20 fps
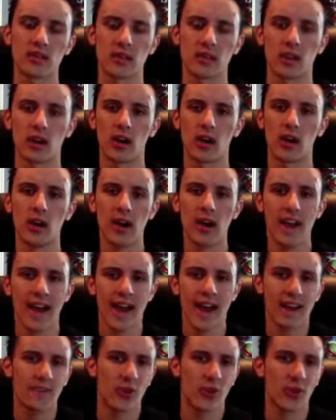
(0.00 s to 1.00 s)
Out
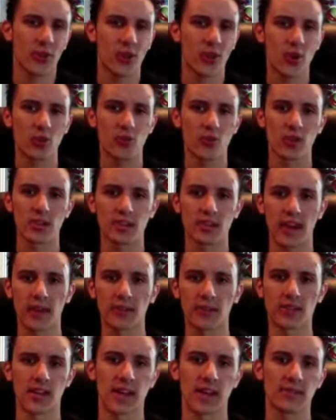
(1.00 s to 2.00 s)
of all the Code Red
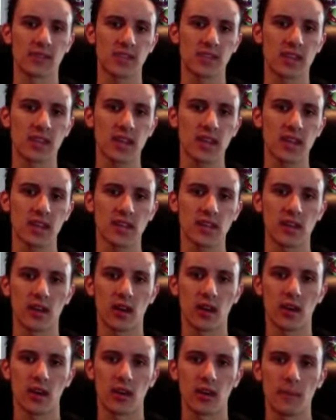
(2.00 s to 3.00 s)
titles that I've seen,
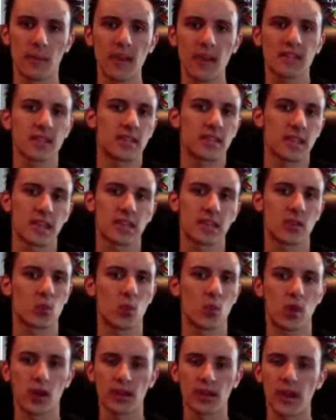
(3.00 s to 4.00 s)
it's a decent
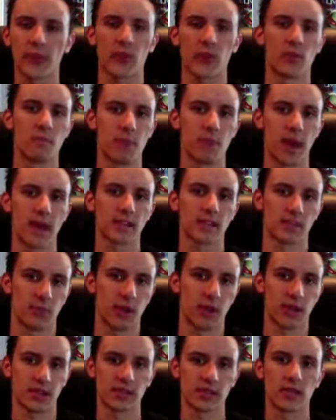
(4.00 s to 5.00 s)
one. Not their best, but
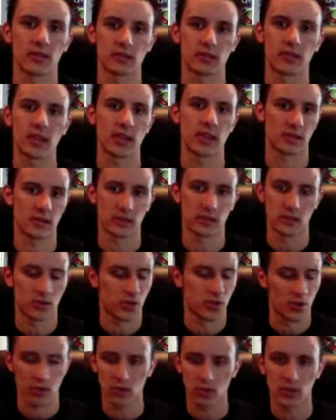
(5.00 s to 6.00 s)
it's still decent.
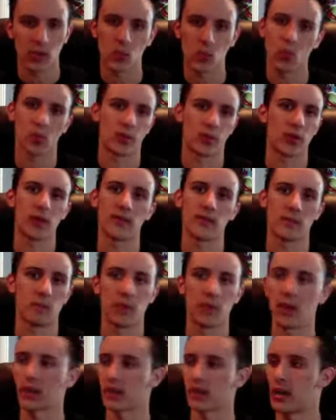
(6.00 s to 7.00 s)
Certainly worthy of a
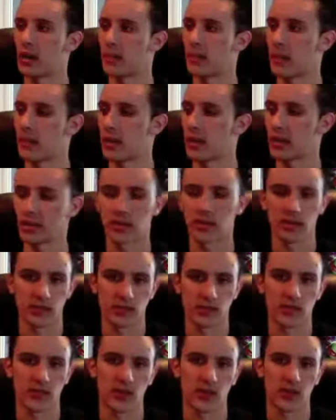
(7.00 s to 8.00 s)
pickup. I mean,
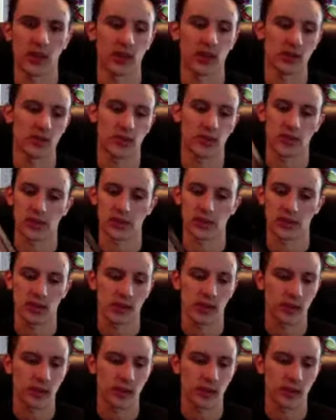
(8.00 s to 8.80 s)
it's fun. It's a fun time.